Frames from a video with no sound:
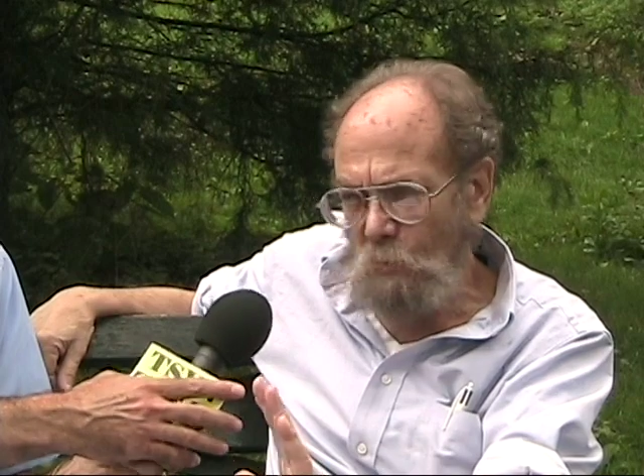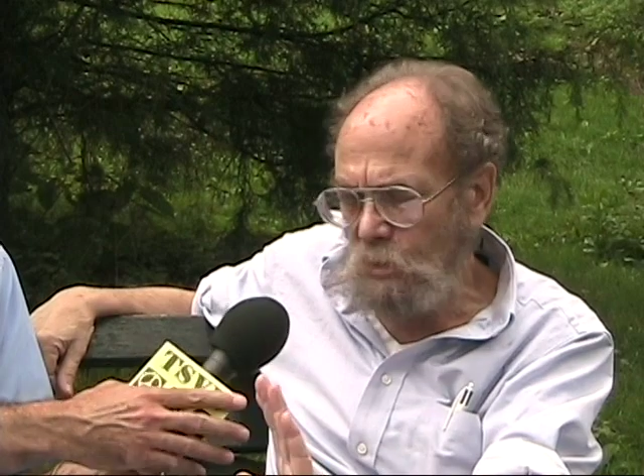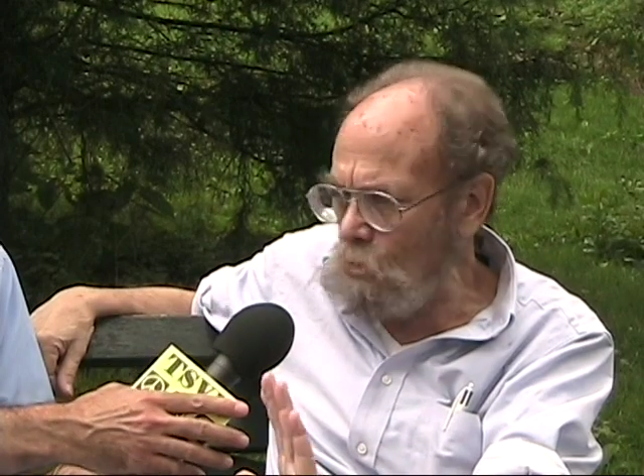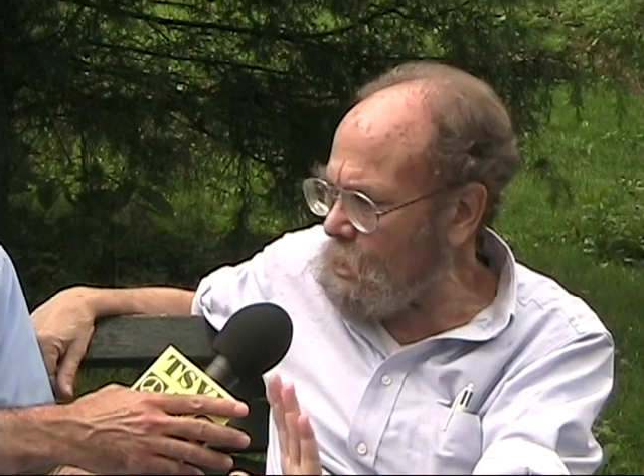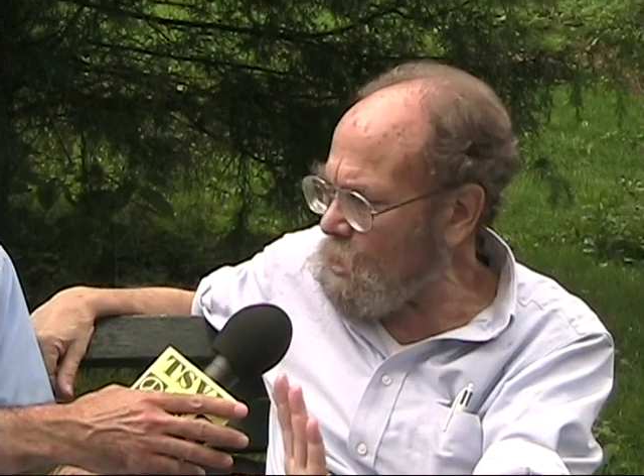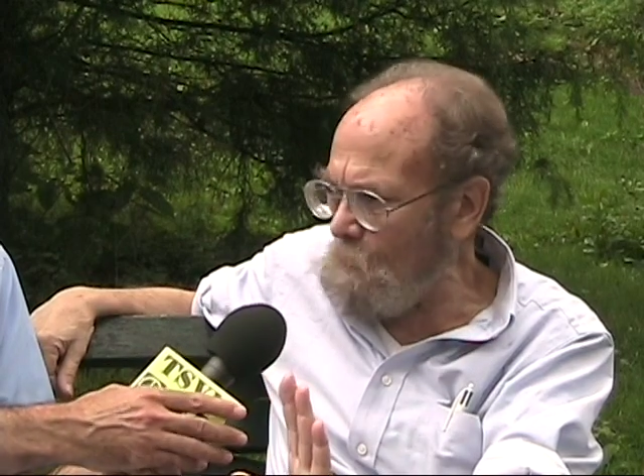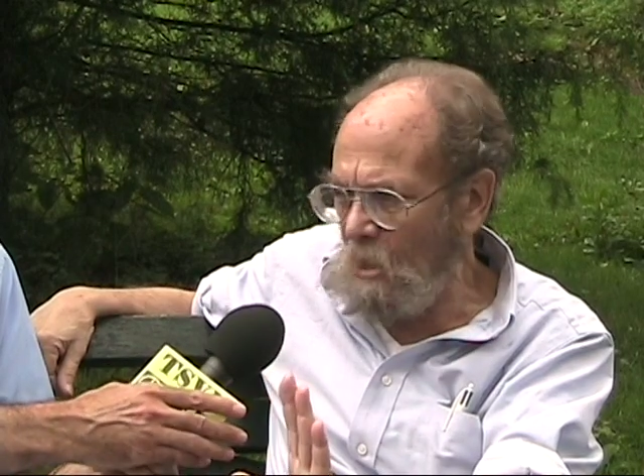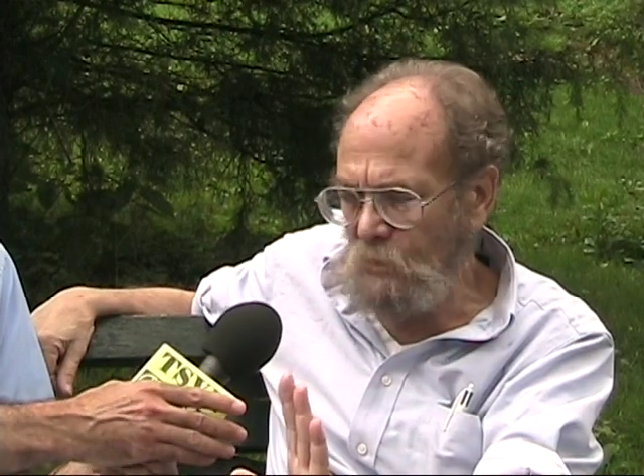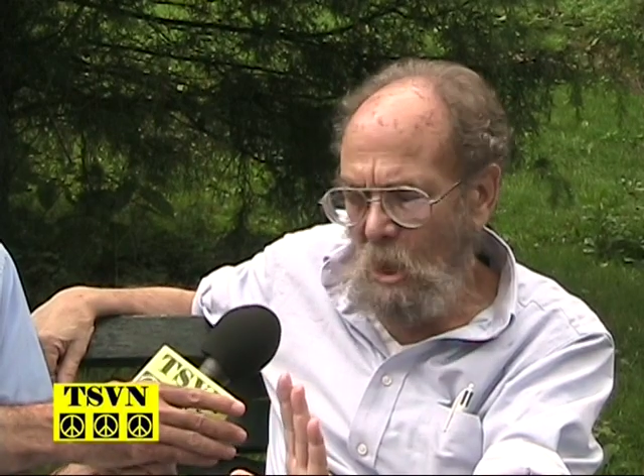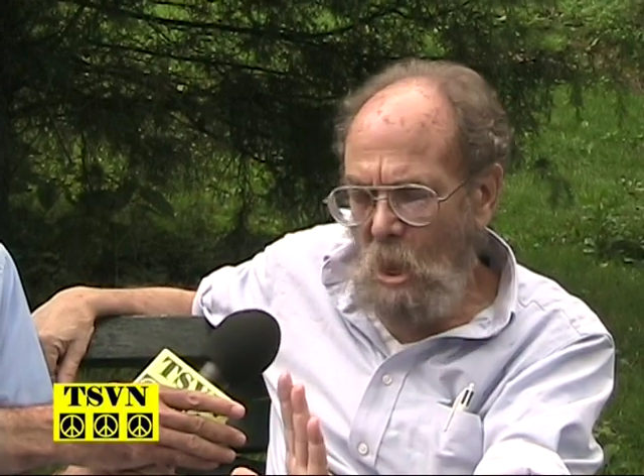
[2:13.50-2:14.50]
we're talking
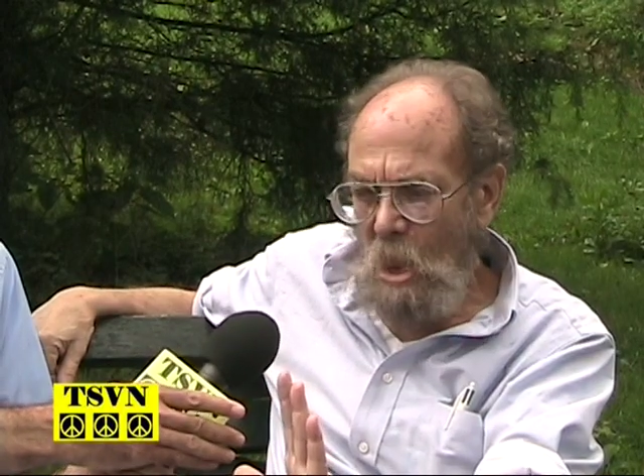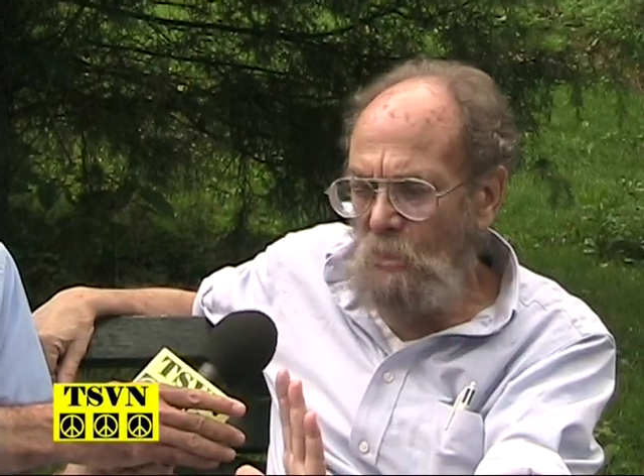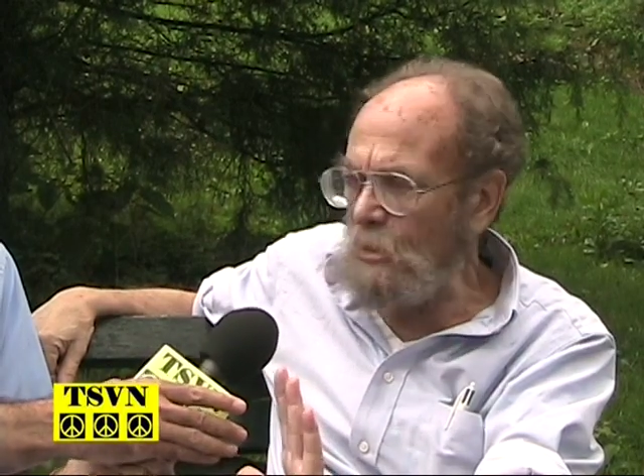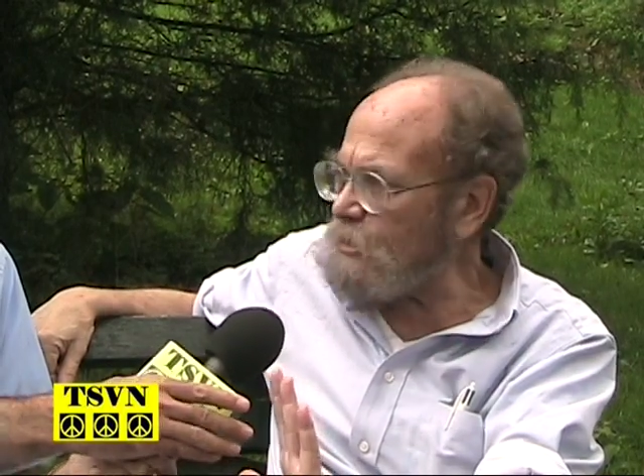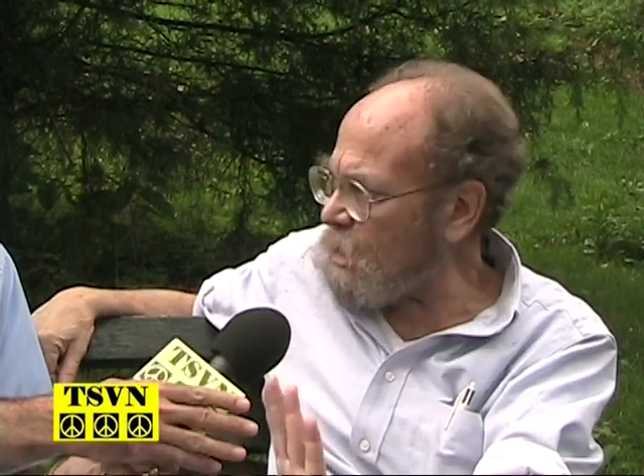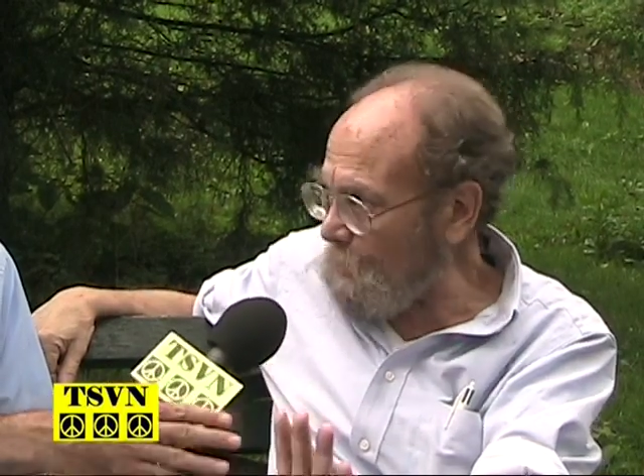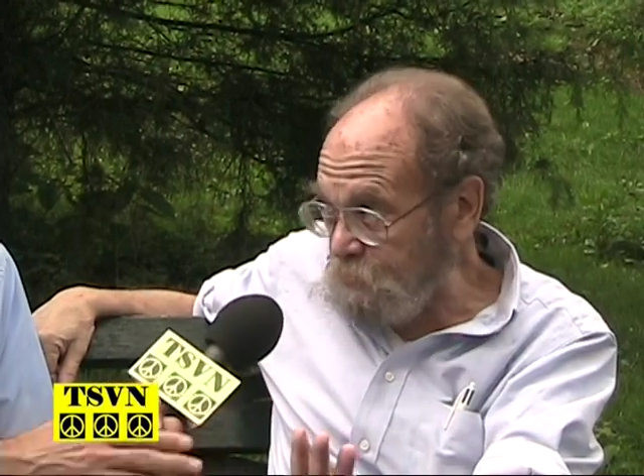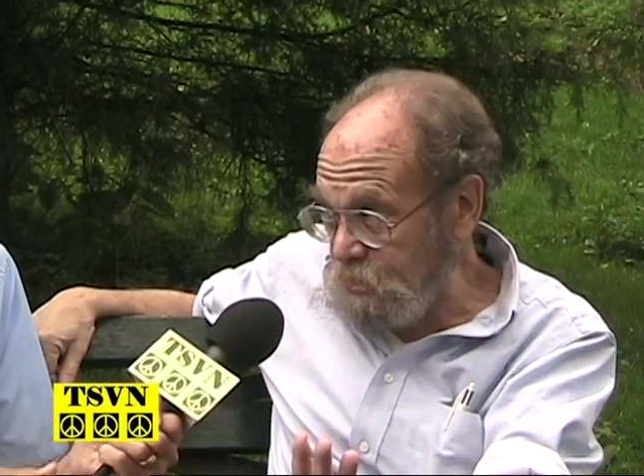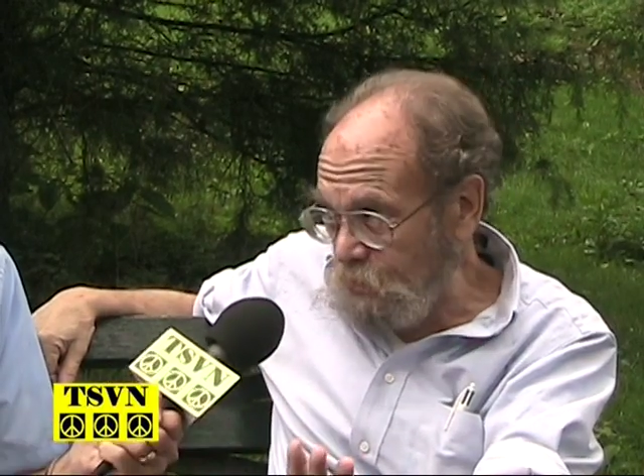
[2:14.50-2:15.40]
about the depths